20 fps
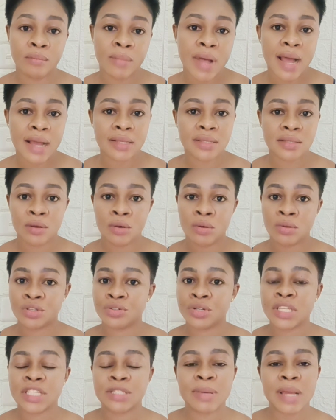mask or
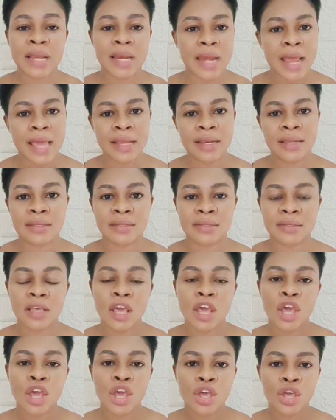treatment like this,
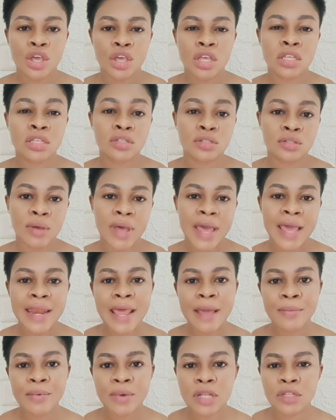is to
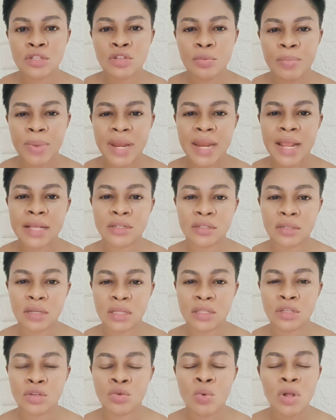enable it to
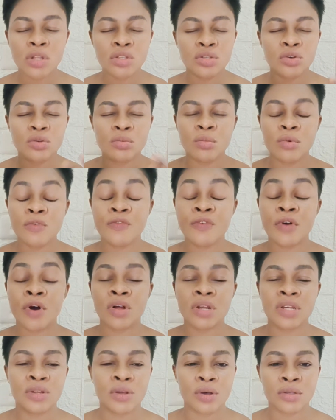penetrate. You want to remove
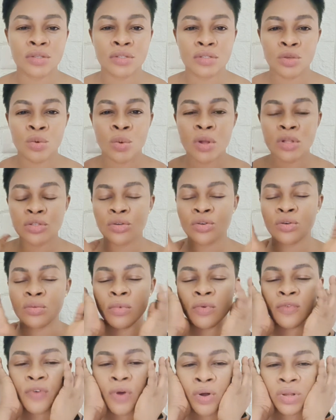all dust, you want to
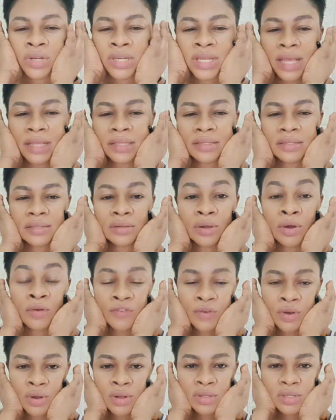remove all dirt,
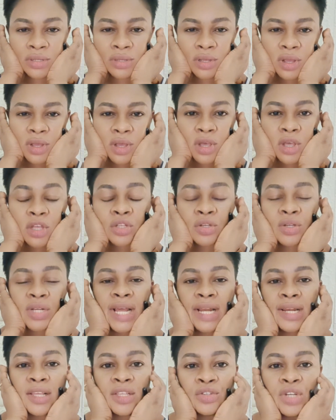of course, so
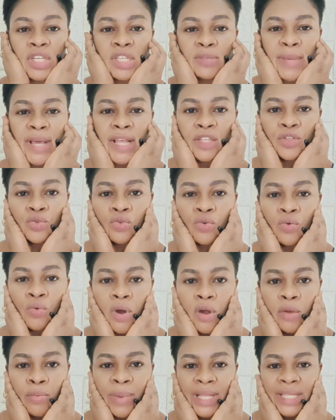that the treatment will
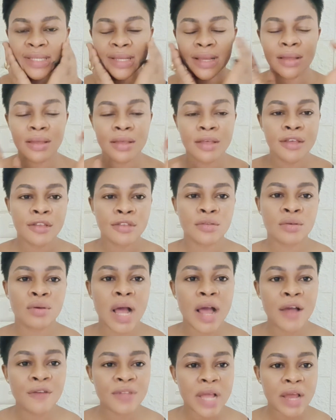work better.
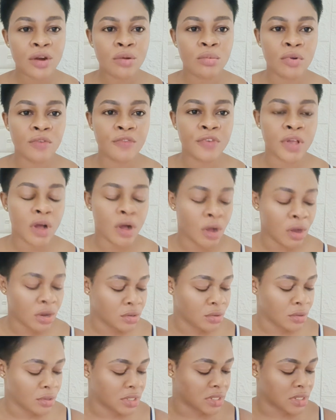So after removing
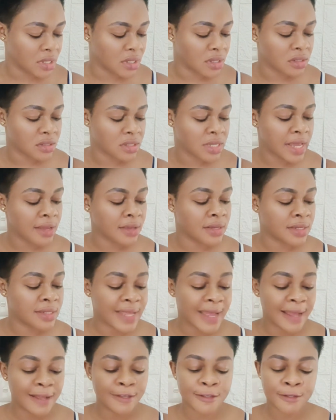all those things, then it's
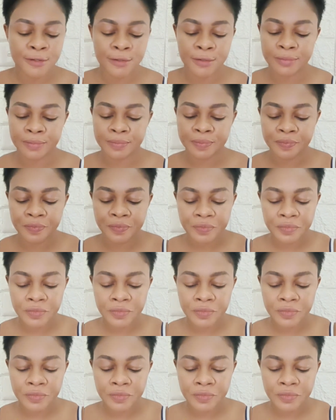time to